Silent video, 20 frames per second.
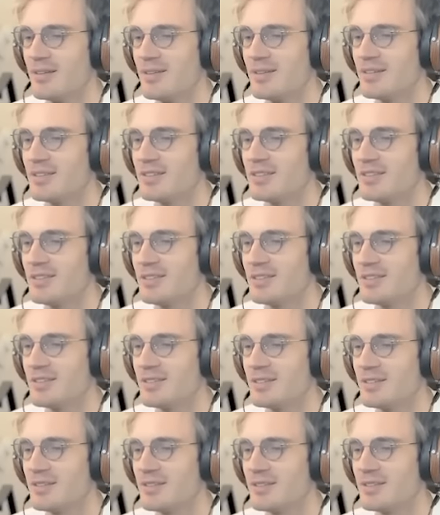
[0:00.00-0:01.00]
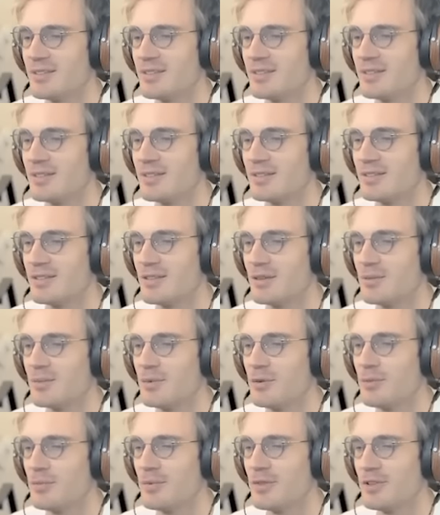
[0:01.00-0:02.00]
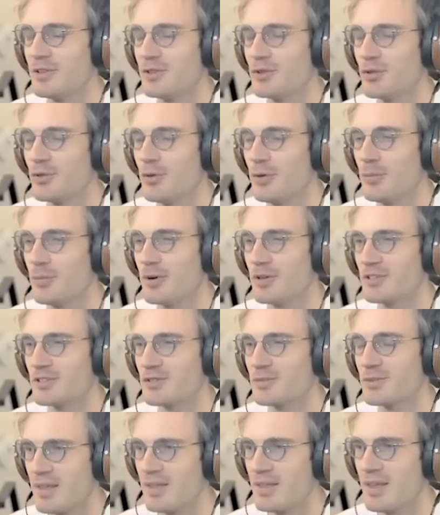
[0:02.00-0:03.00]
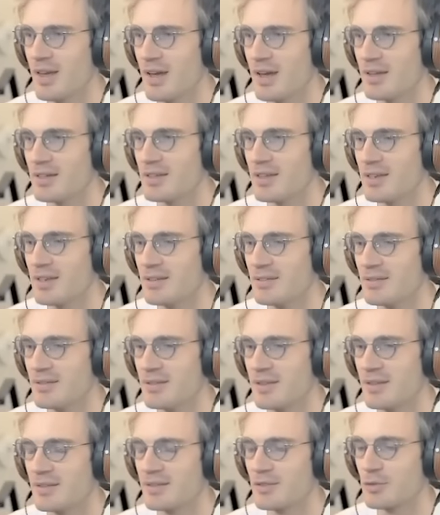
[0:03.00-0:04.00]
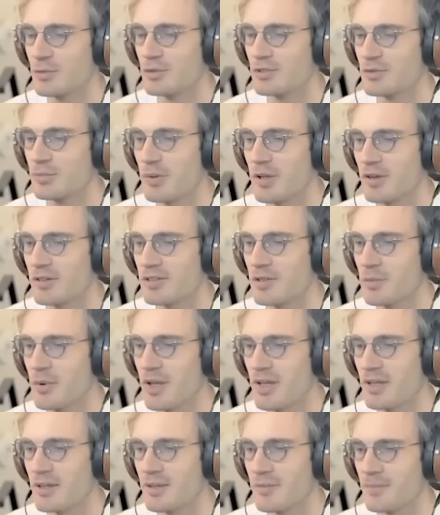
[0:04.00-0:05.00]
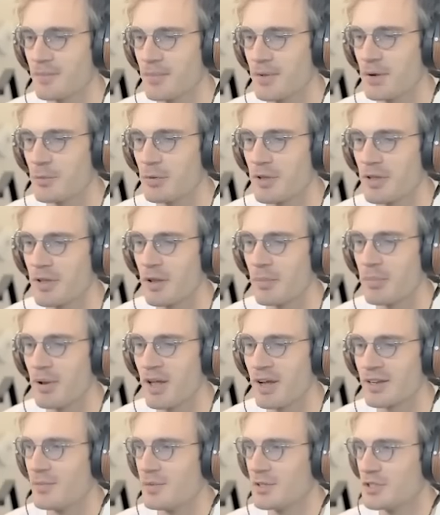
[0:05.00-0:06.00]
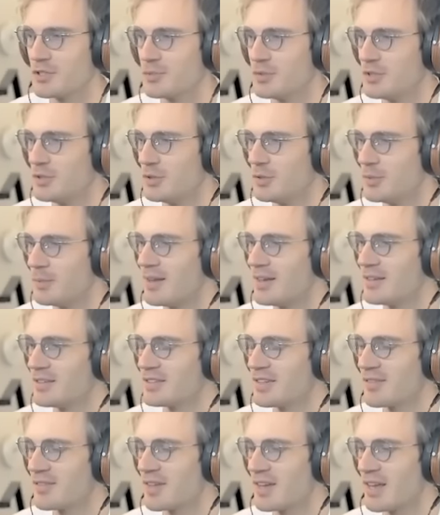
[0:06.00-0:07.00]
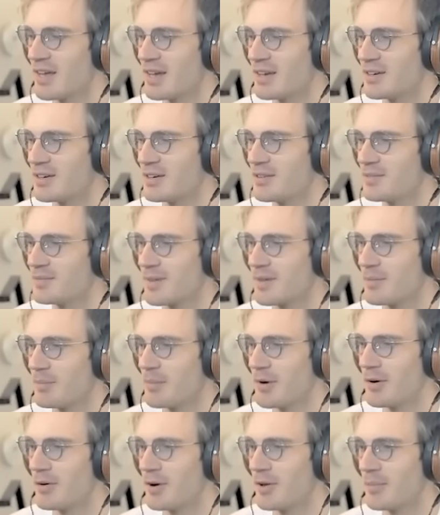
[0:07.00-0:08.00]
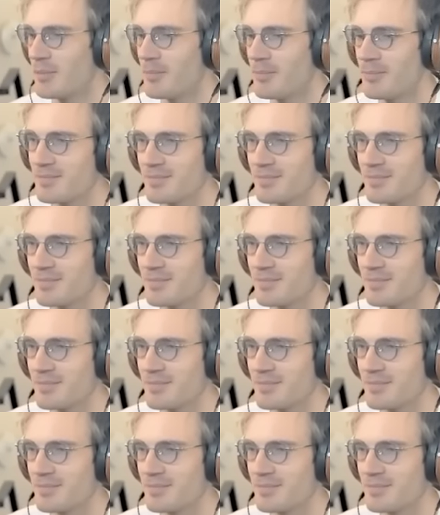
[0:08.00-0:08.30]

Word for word: Is this the room with the toy box? Yeah, I did. Horns blocked the way. Completely blocked. What should we do? He does have the lighter. Burn him.